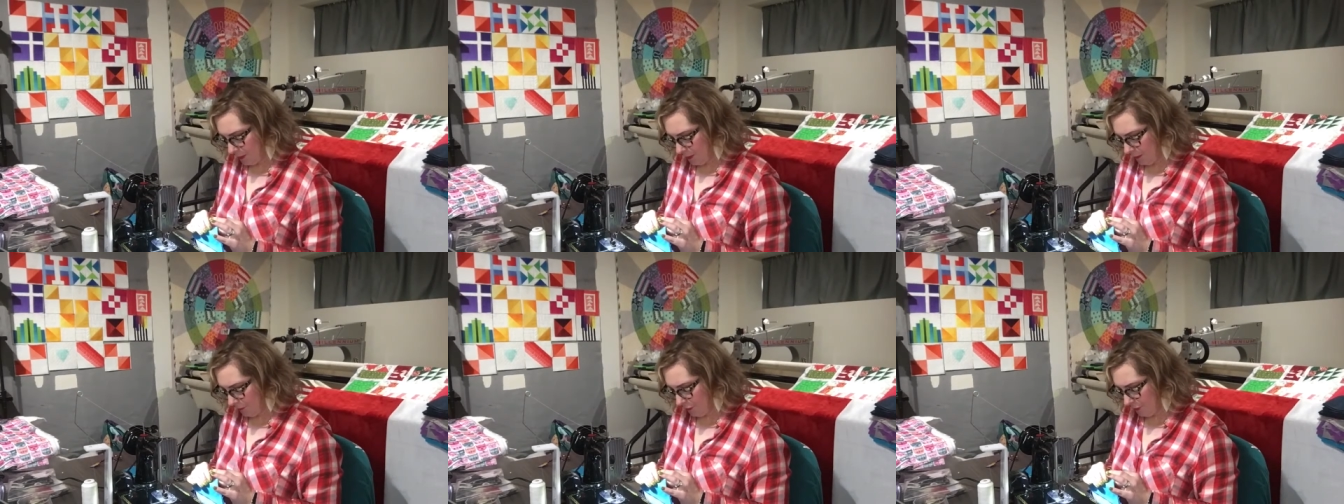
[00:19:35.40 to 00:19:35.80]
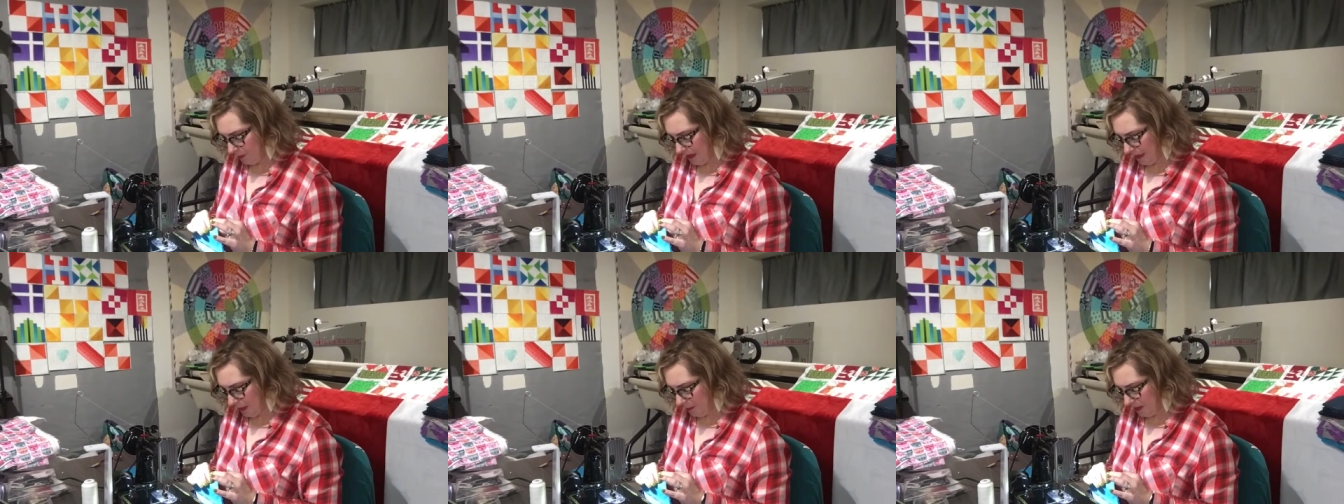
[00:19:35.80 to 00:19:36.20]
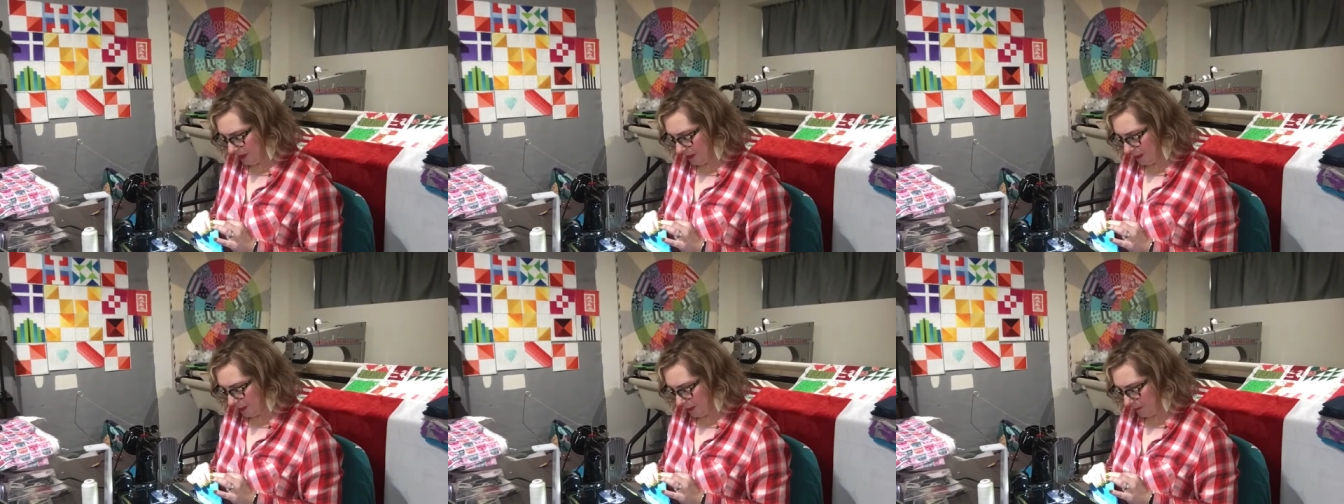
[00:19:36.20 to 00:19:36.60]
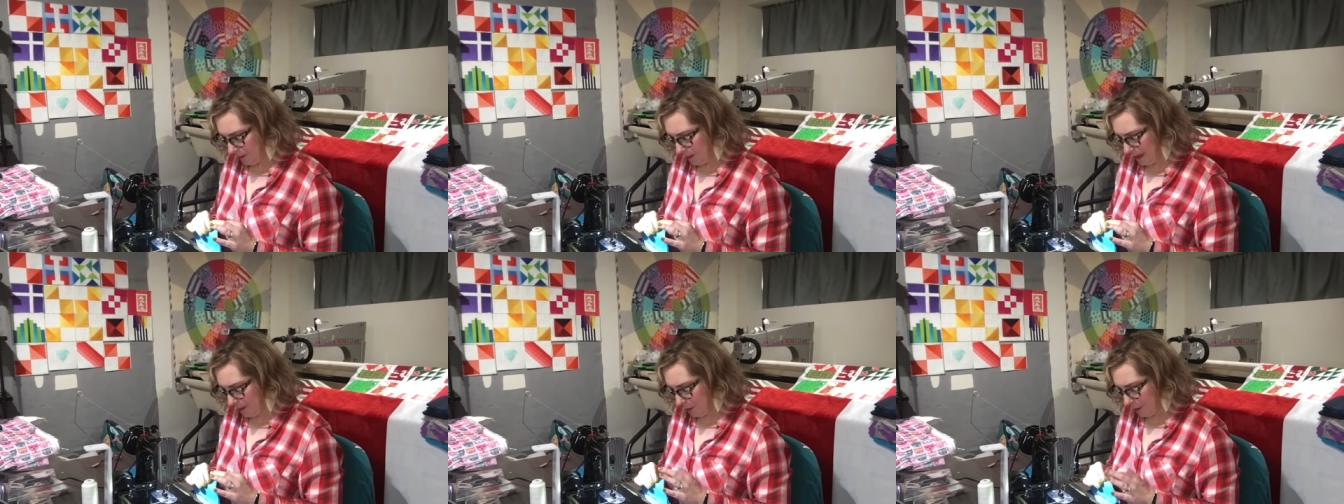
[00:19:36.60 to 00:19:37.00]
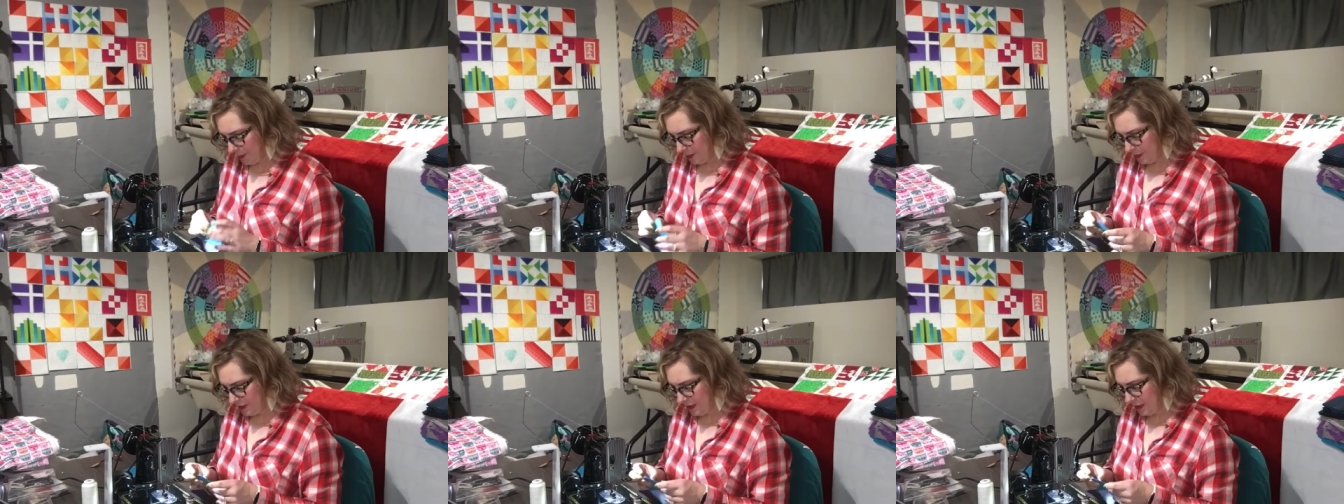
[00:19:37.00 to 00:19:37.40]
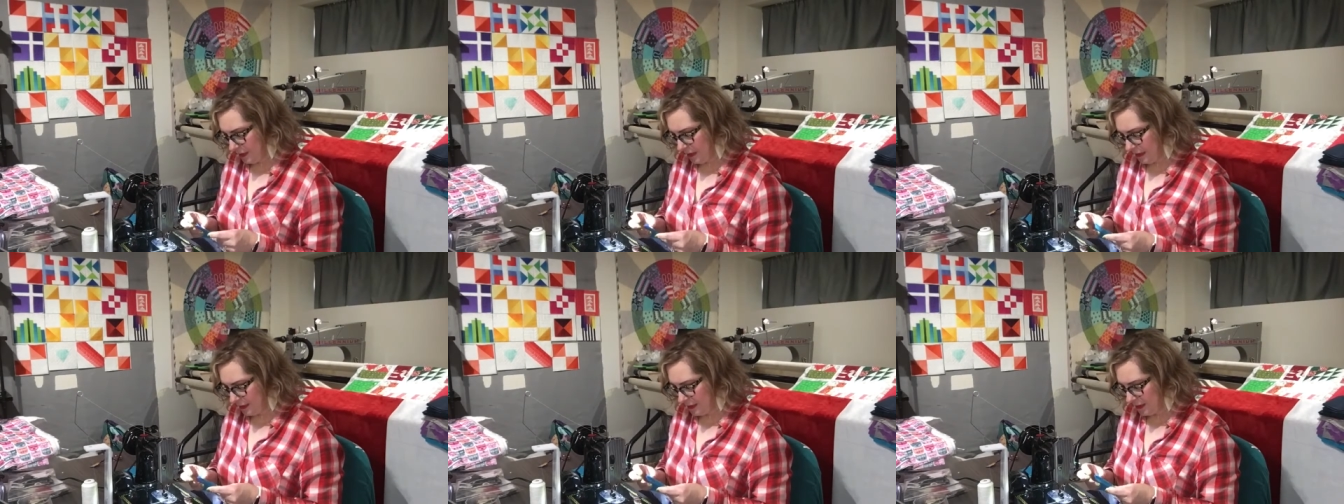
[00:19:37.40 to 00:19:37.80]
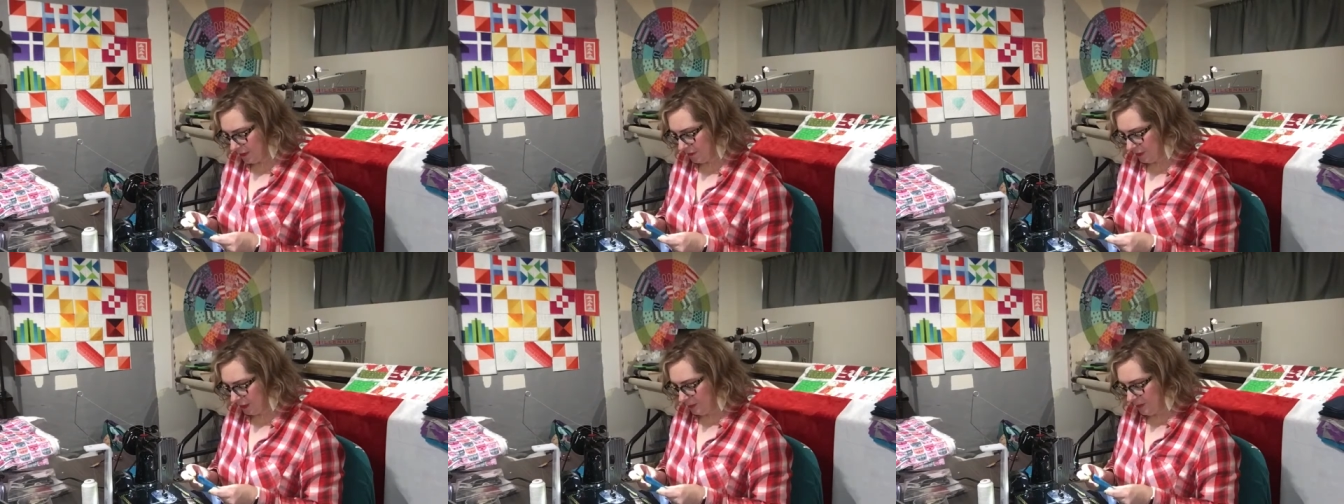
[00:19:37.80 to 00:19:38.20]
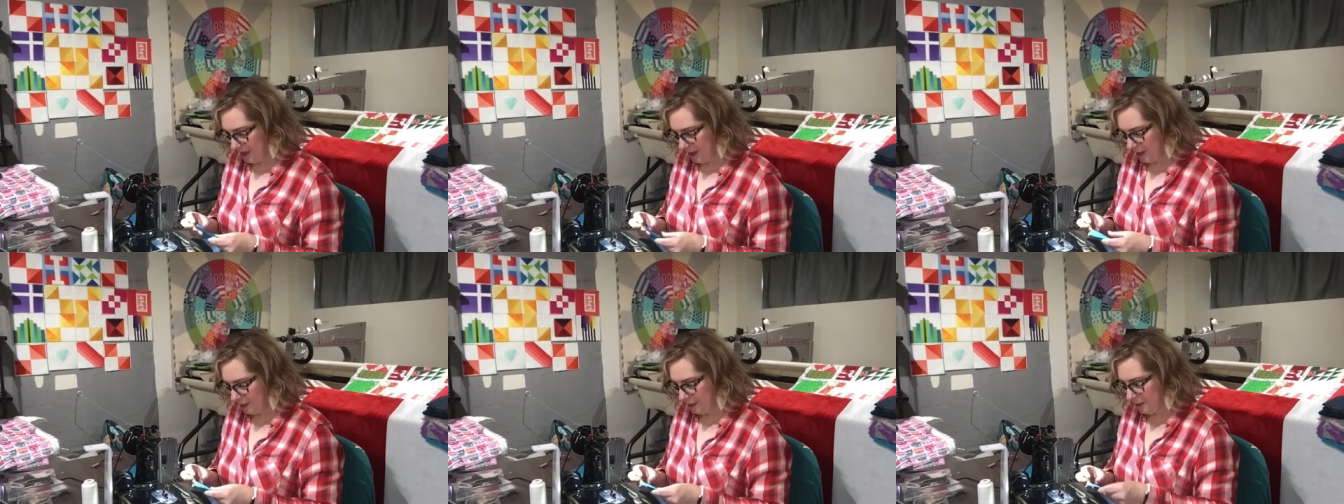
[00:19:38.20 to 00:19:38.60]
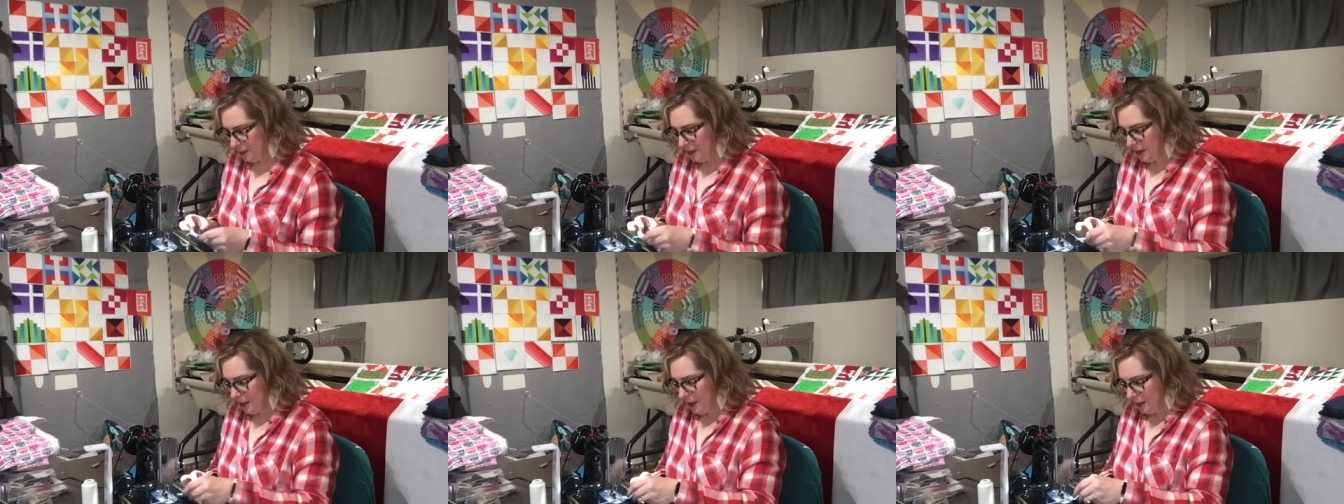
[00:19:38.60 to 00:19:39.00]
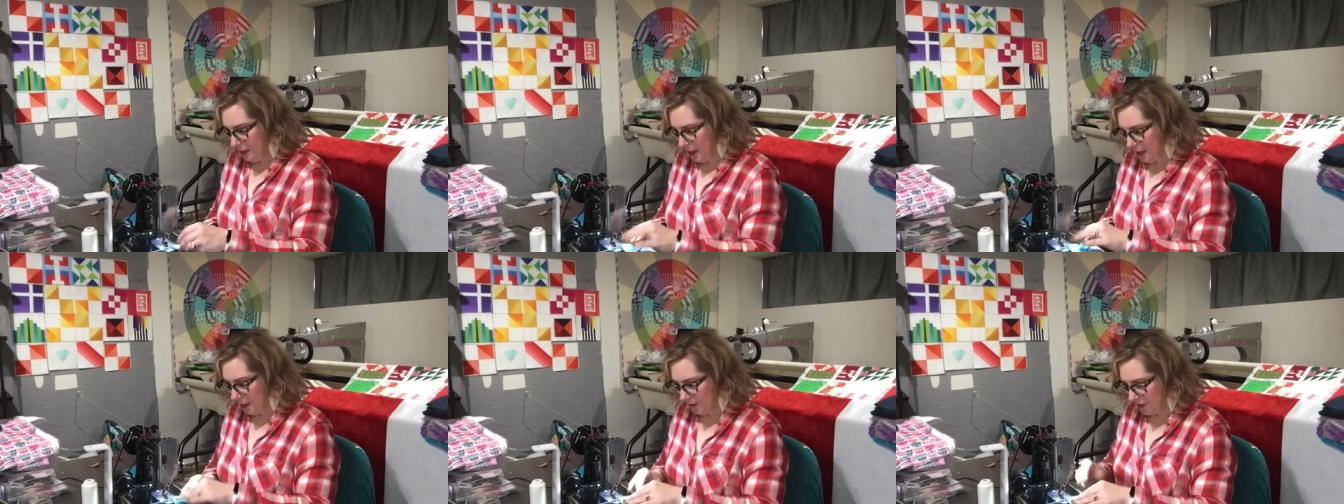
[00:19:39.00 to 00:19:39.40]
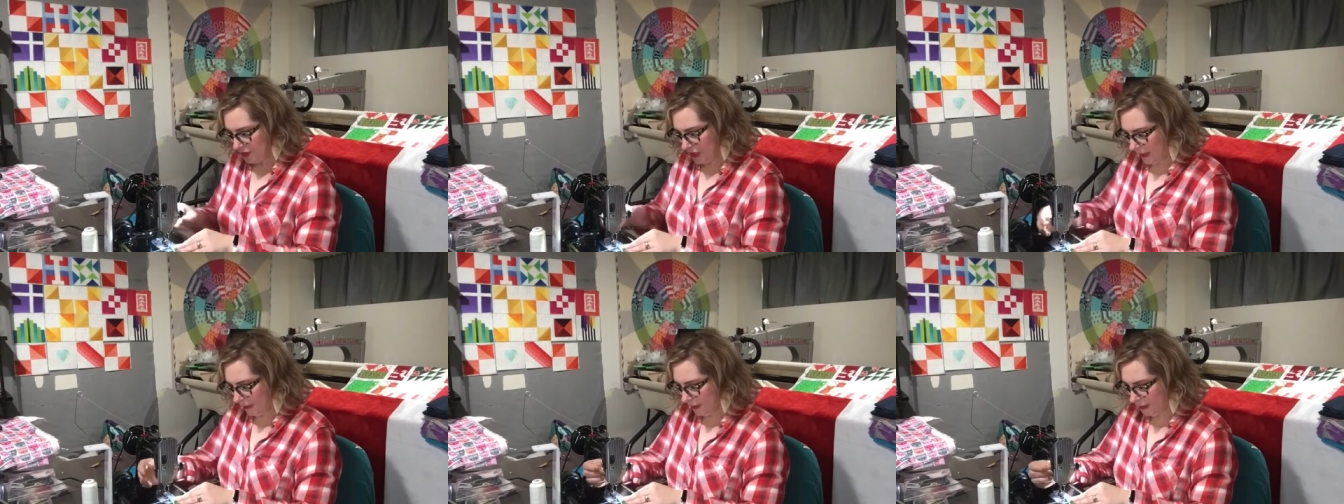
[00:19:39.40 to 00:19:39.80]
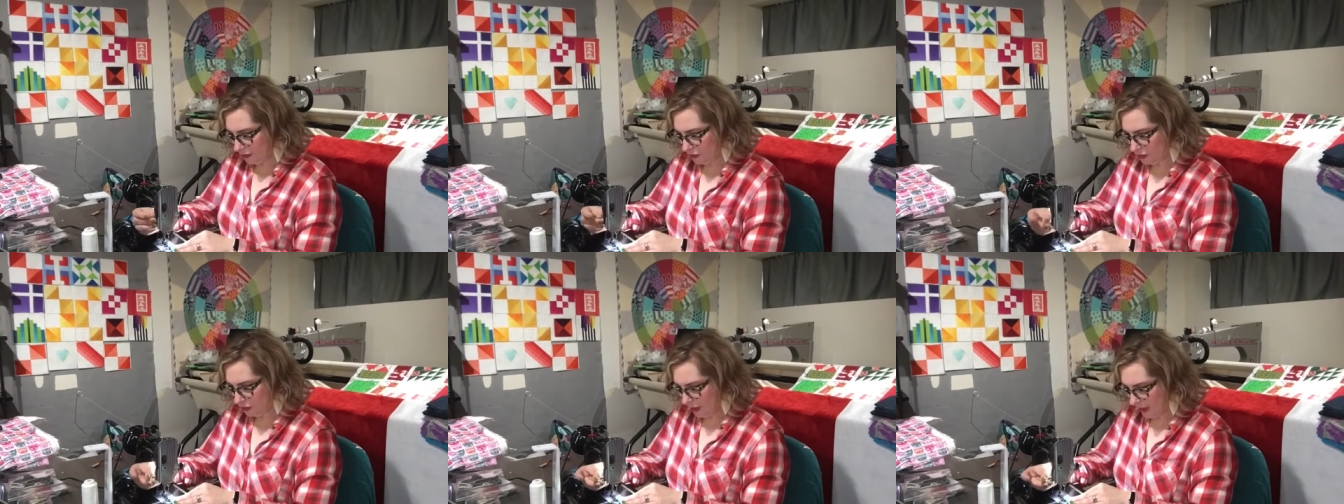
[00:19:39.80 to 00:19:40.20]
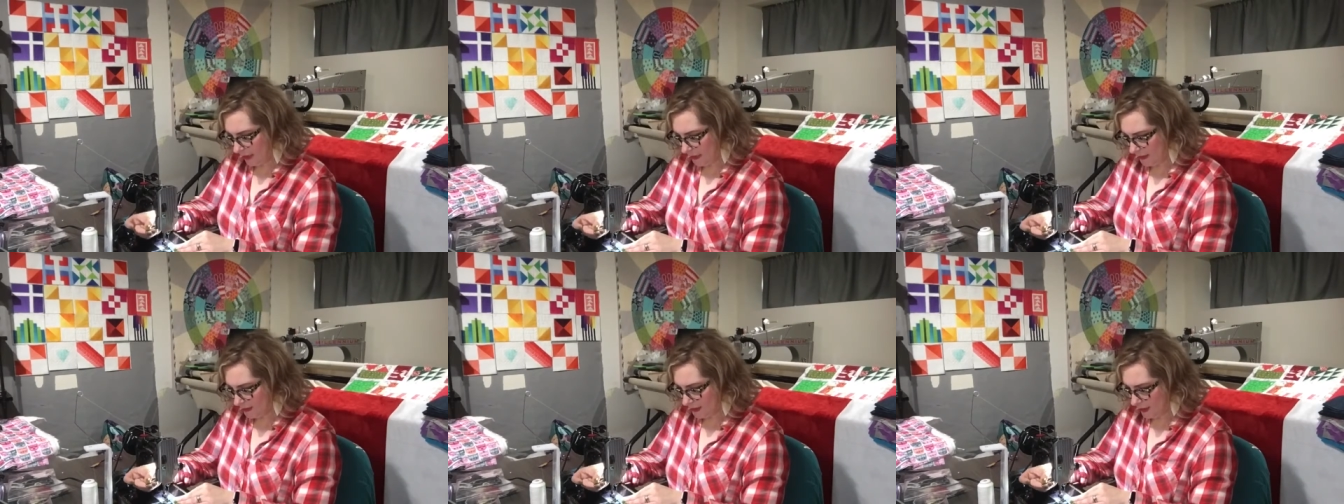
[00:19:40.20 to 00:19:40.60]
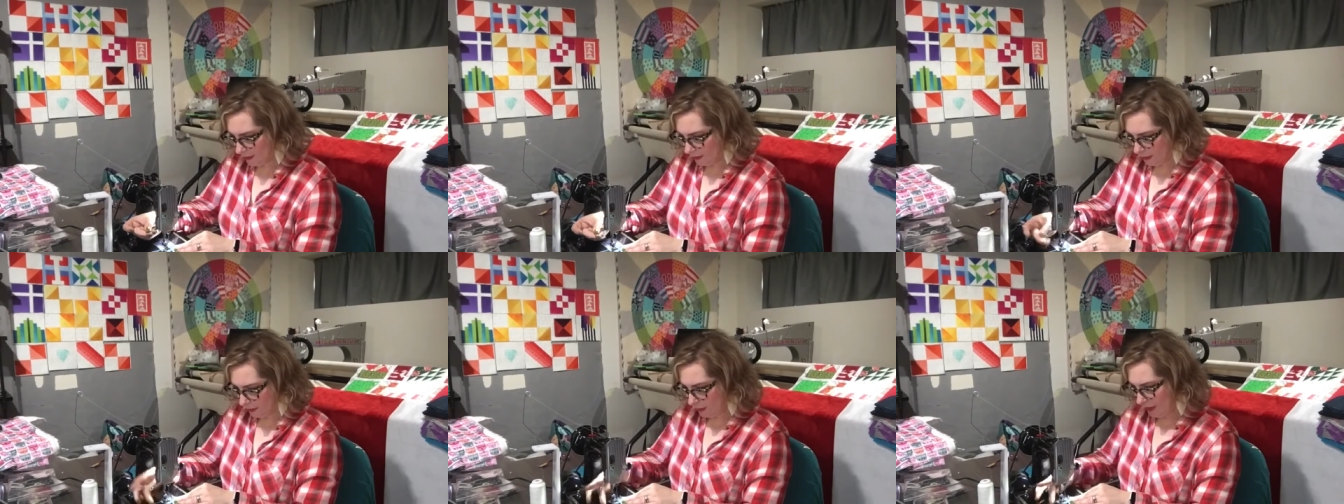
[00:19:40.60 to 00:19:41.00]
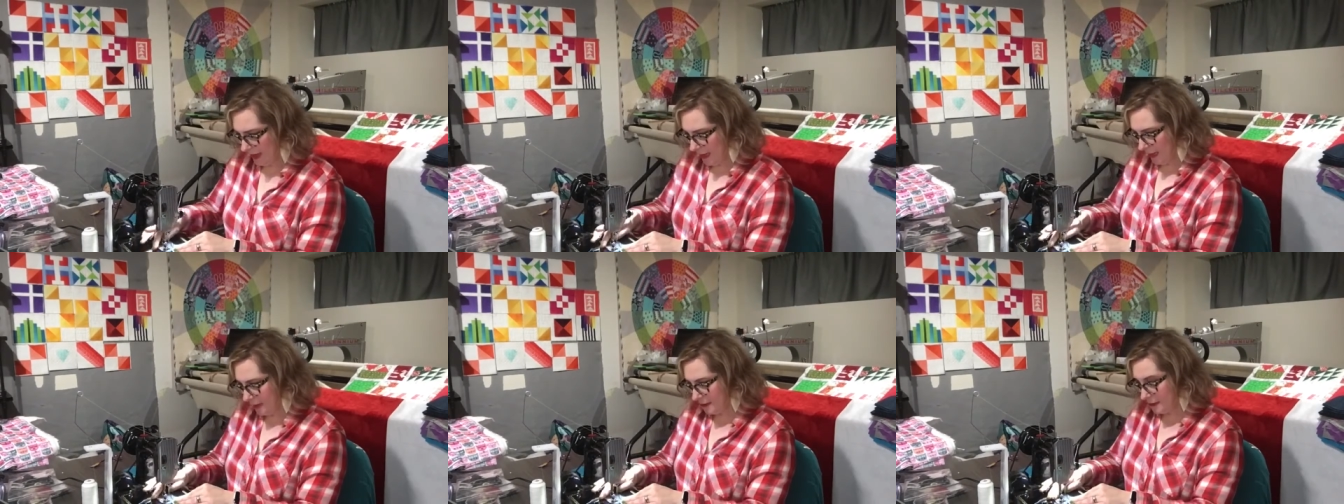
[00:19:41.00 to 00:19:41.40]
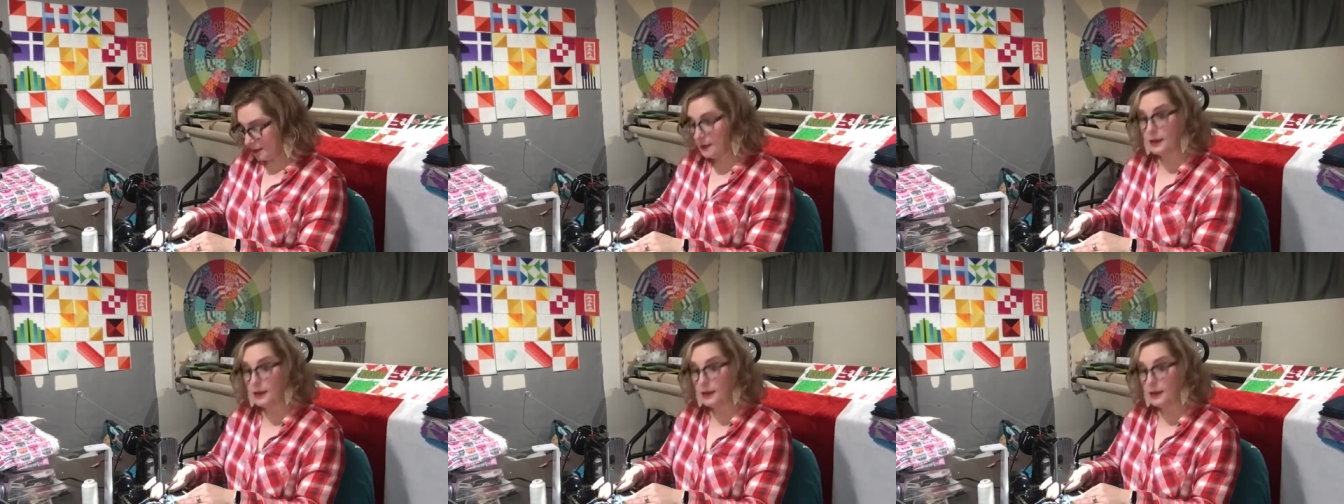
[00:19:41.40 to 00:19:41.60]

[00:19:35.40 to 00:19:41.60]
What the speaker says: for me being a people person, it's definitely been kind of a challenge. I can tell you that